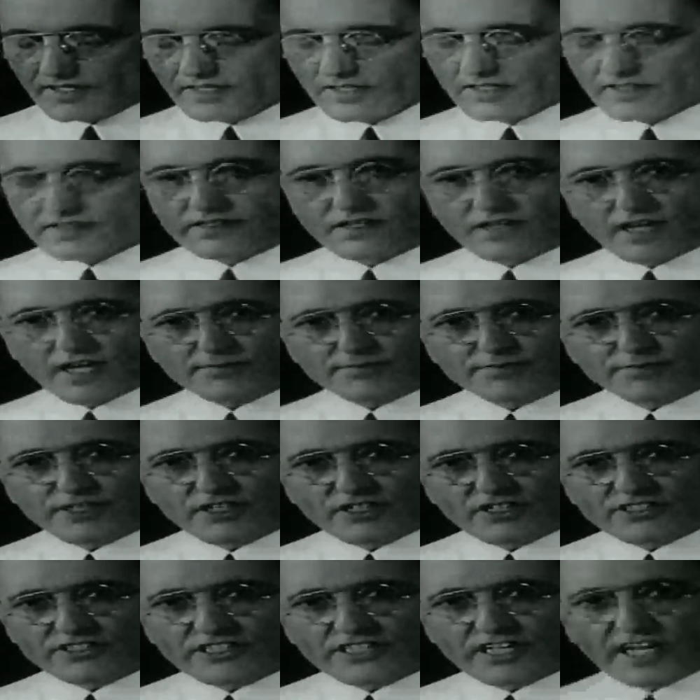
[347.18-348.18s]
Not
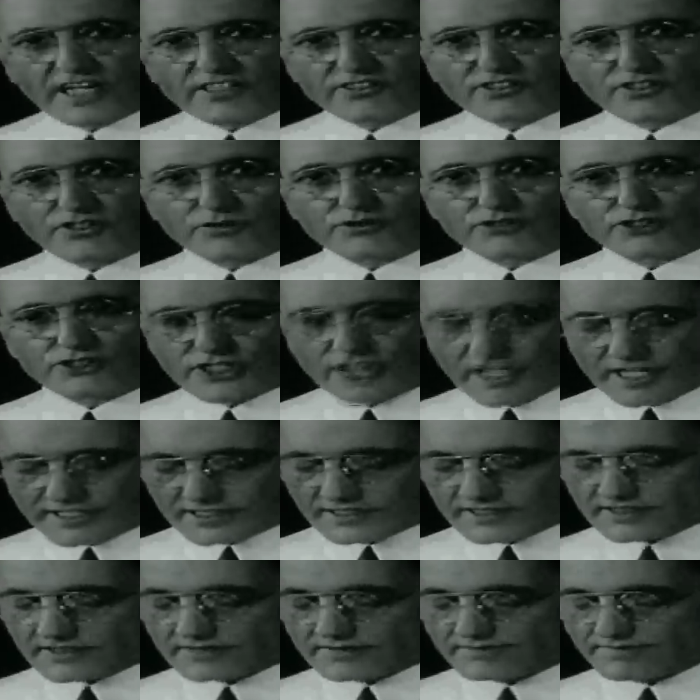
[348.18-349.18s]
because he has no
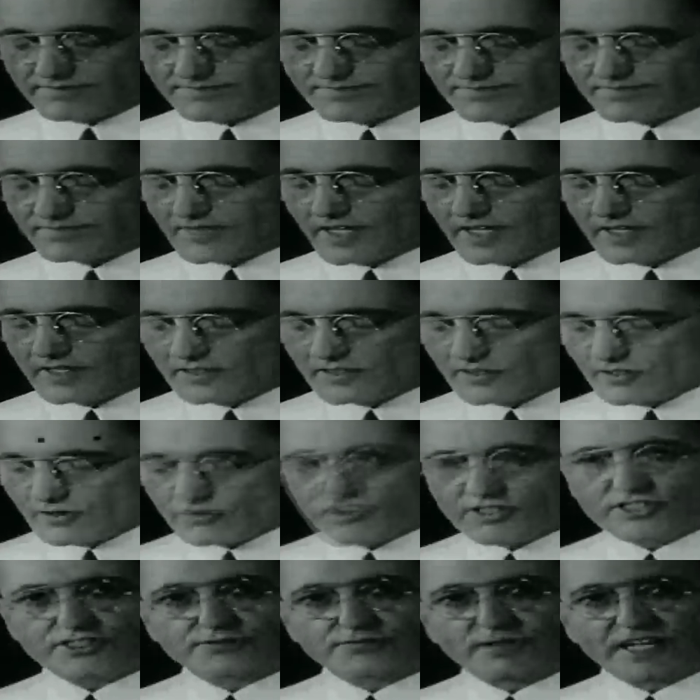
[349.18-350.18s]
chancre, though
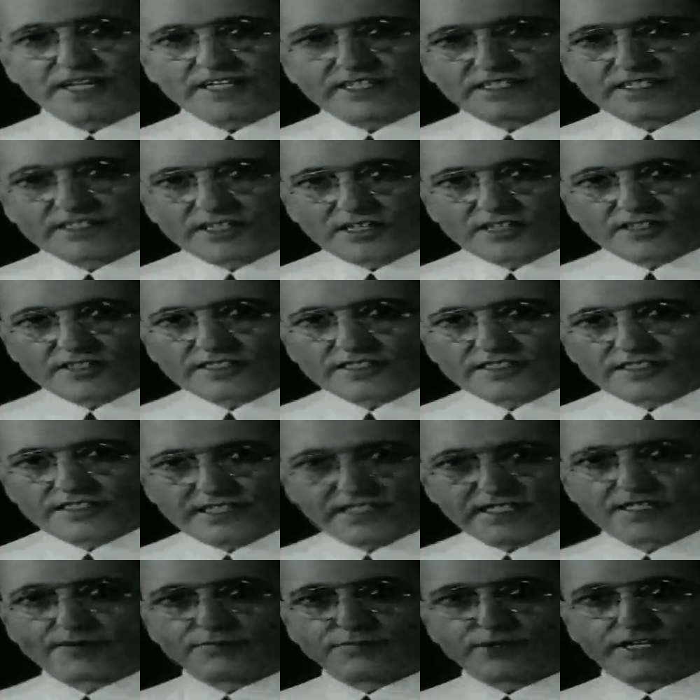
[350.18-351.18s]
this may occur in
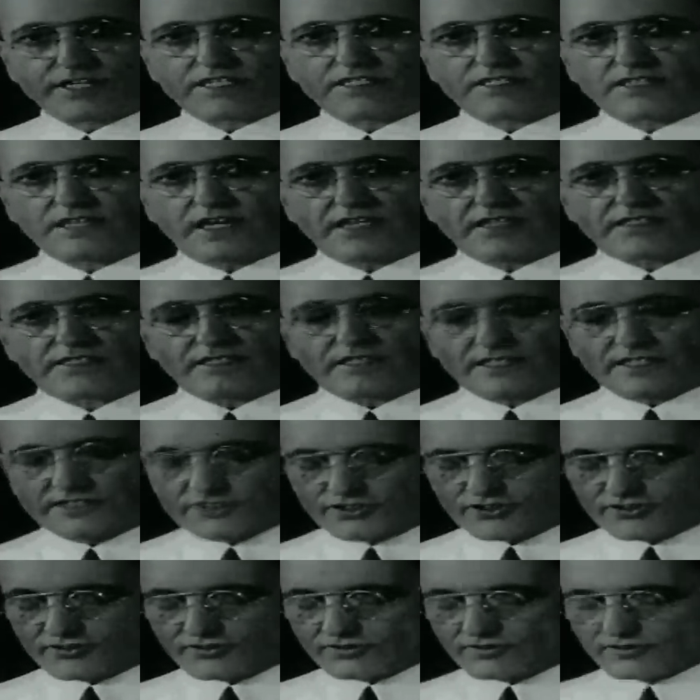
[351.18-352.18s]
needle prick
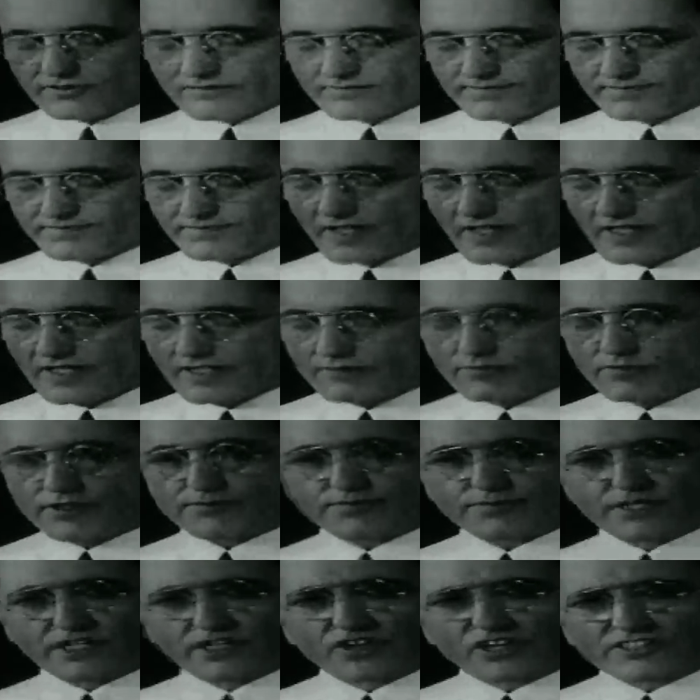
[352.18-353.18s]
inoculations, but
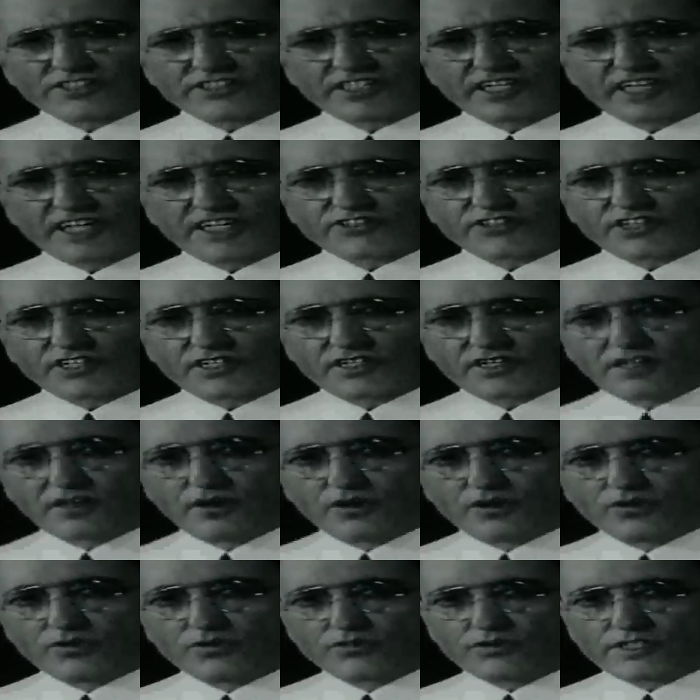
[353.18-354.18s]
because he has a
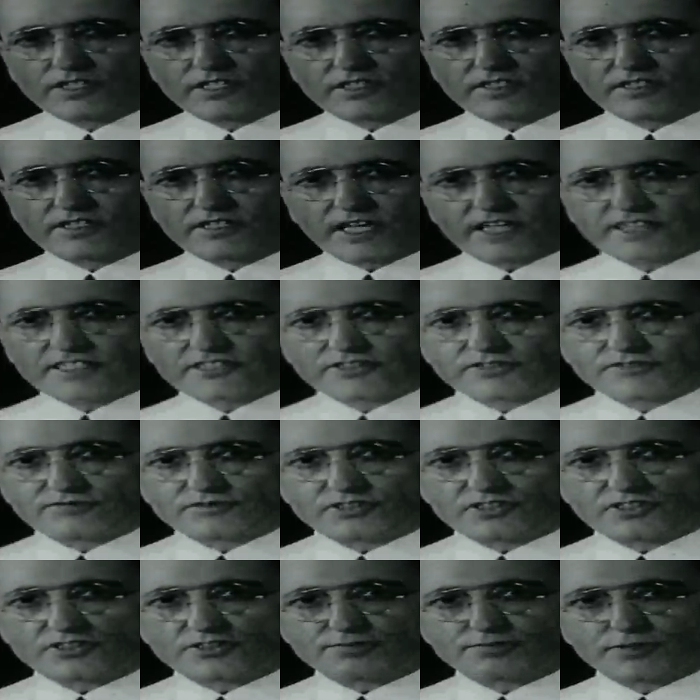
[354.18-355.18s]
low index of
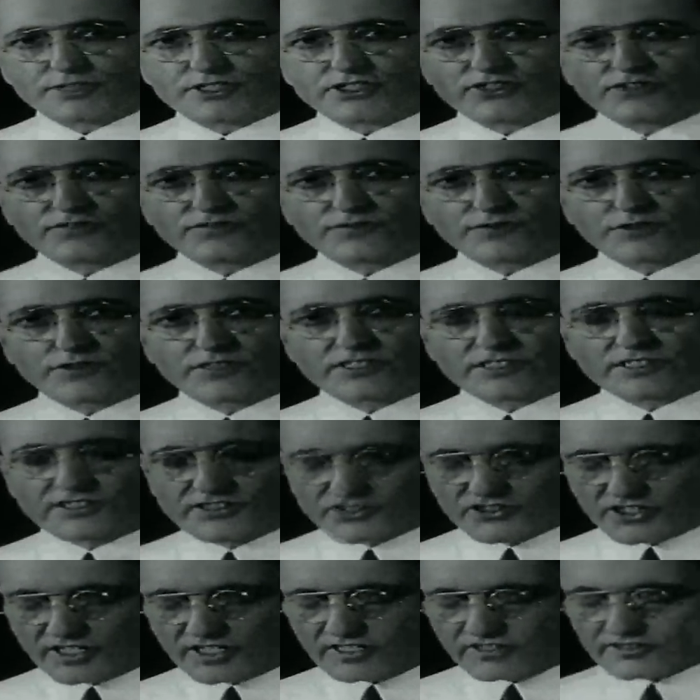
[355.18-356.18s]
suspicion for the
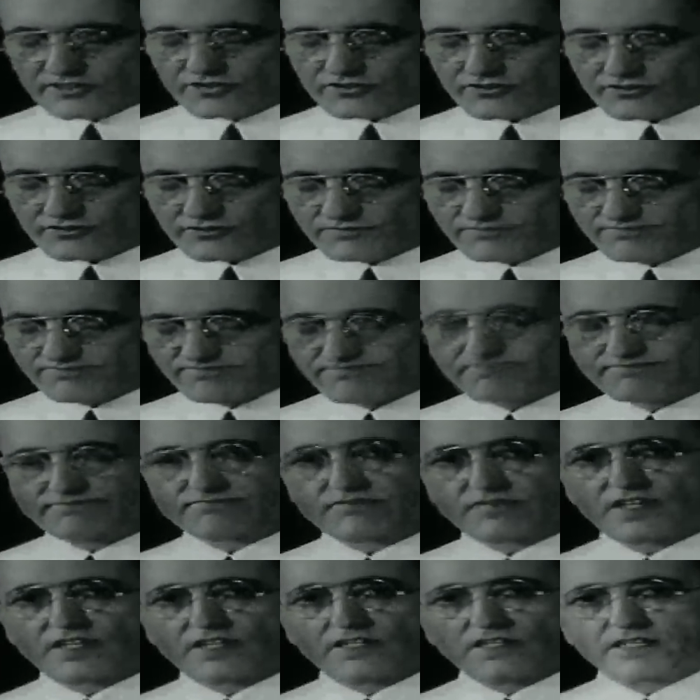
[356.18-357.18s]
disease.
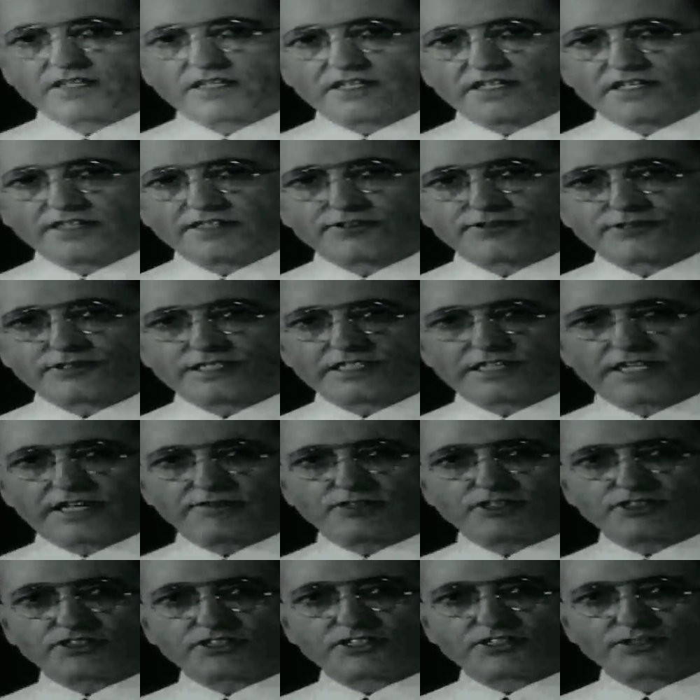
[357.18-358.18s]
Either he never
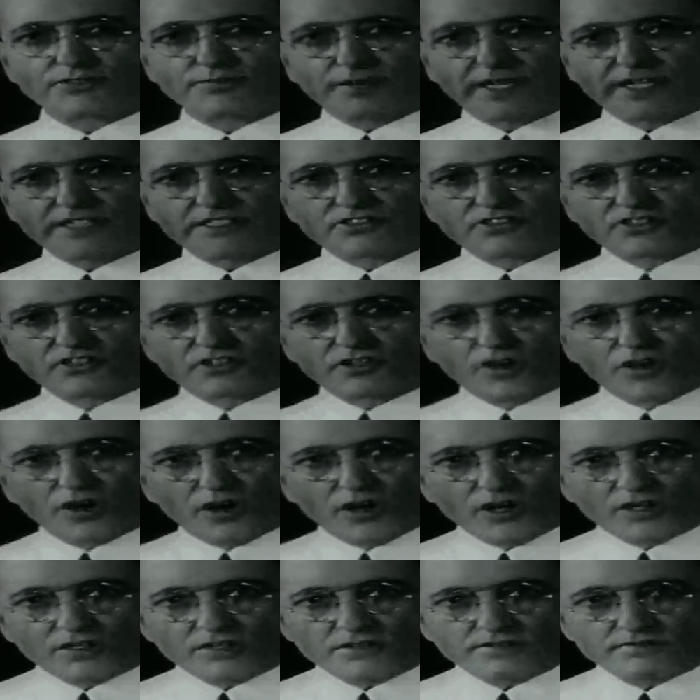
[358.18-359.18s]
suspects at
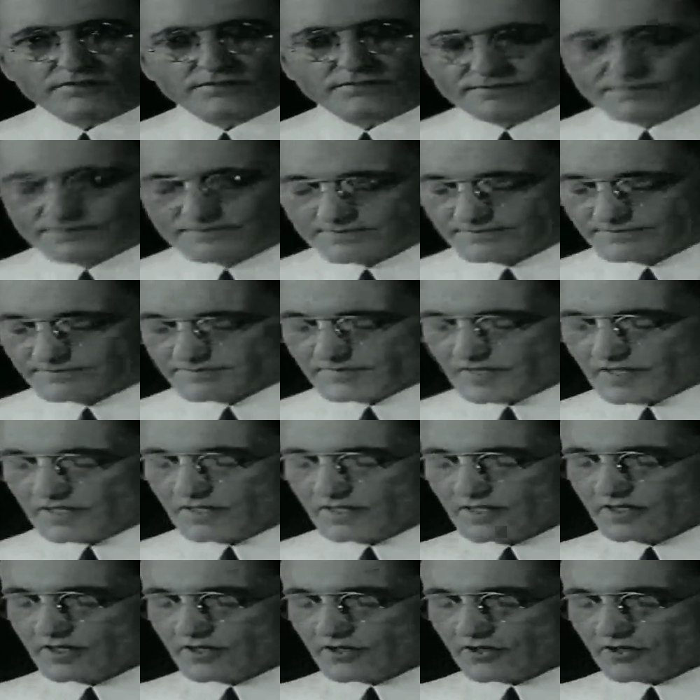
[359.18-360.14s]
all, or